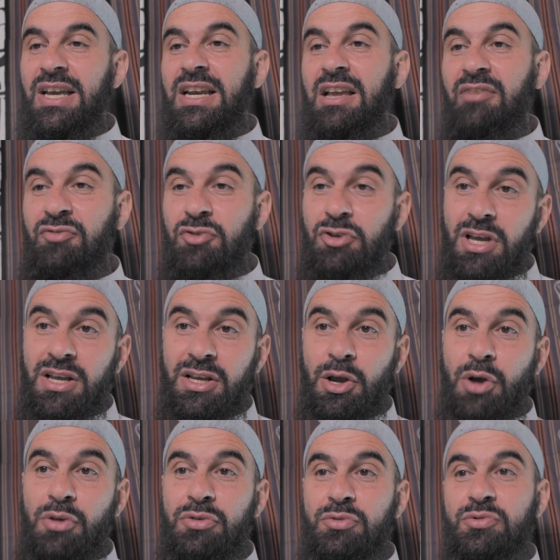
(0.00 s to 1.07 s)
If you can
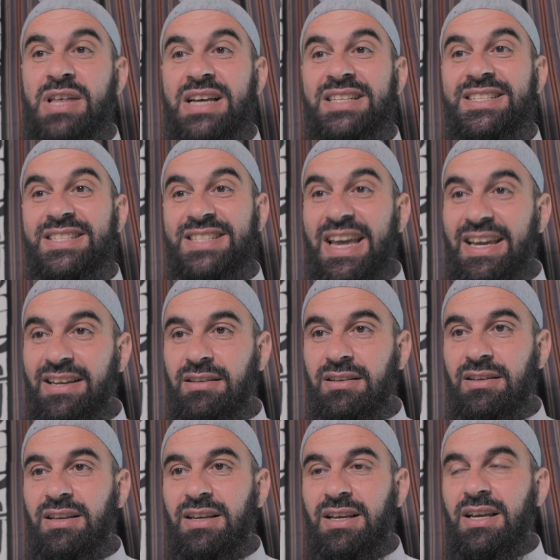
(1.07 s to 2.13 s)
go through that state
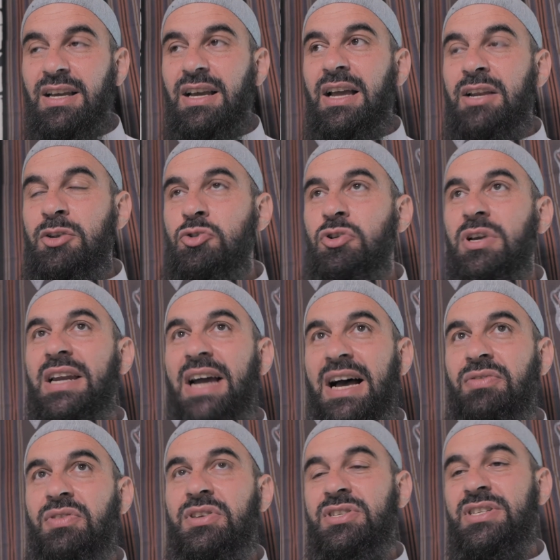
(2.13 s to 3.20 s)
and you can
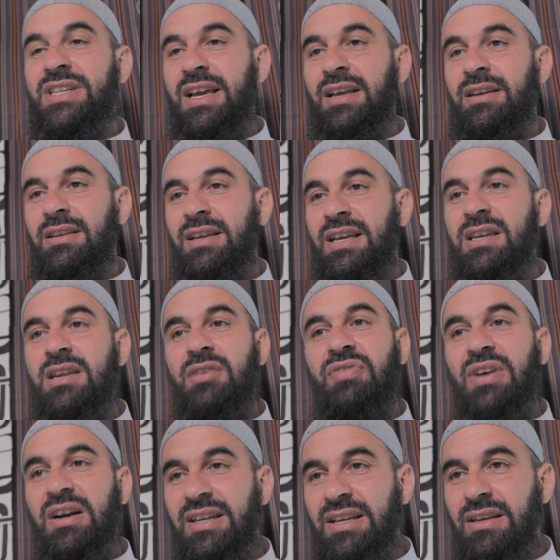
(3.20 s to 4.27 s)
understand, inni
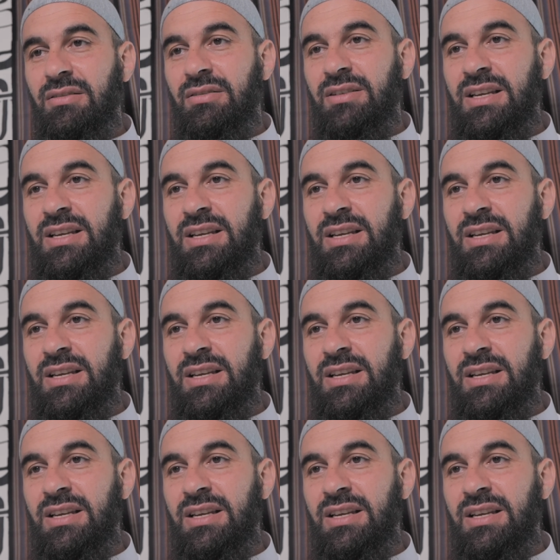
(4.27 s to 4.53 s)
faqir,